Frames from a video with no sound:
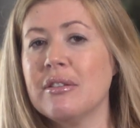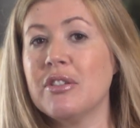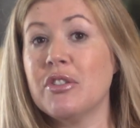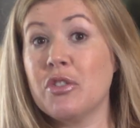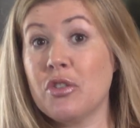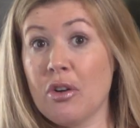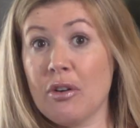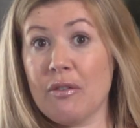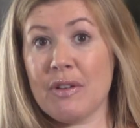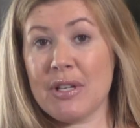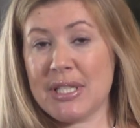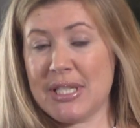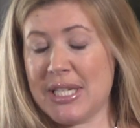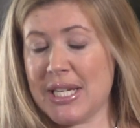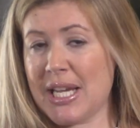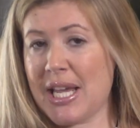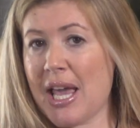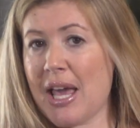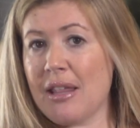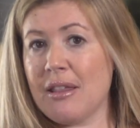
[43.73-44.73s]
service
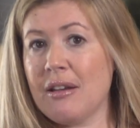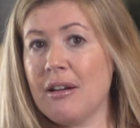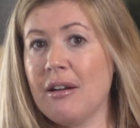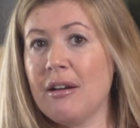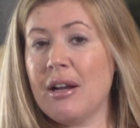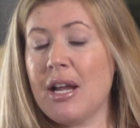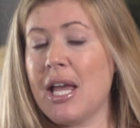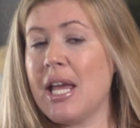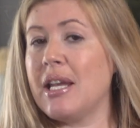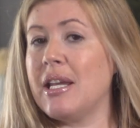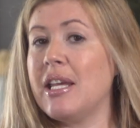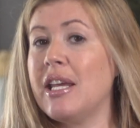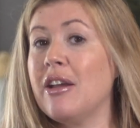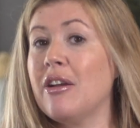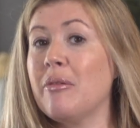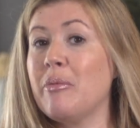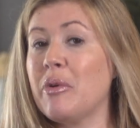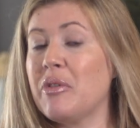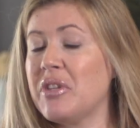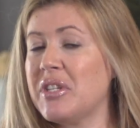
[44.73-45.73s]
together and
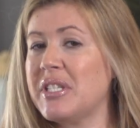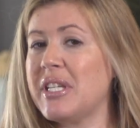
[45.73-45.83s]
hear about the